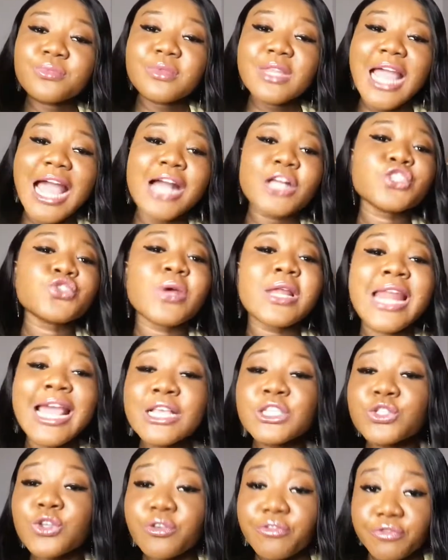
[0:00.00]

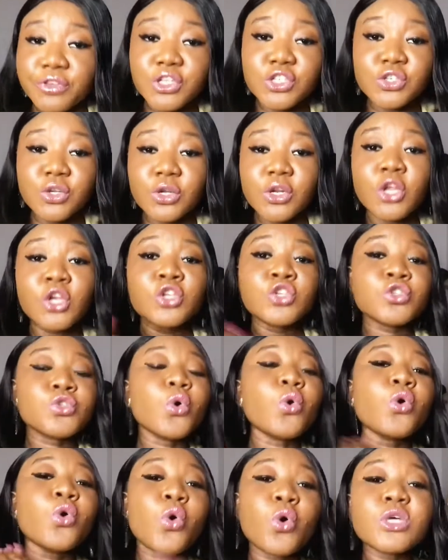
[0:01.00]
actualize your vision. So
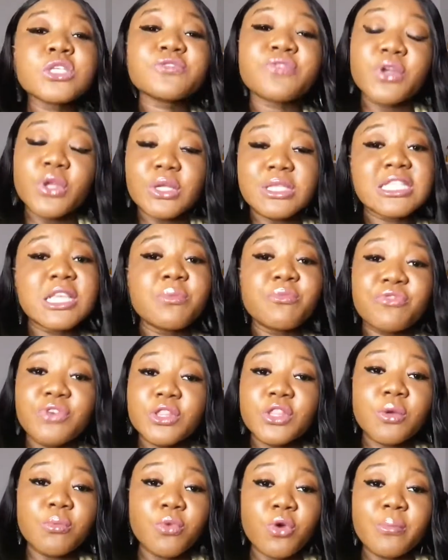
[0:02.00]
goals for your team for
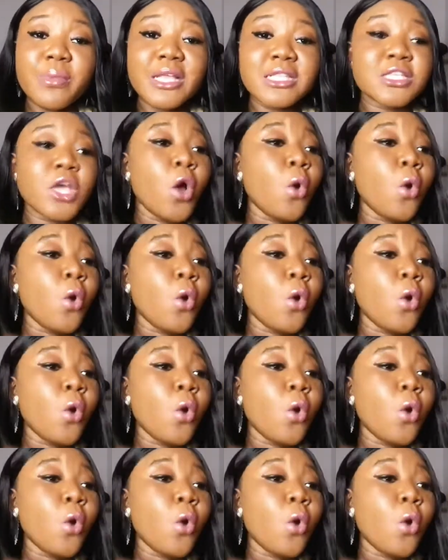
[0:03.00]
the moment.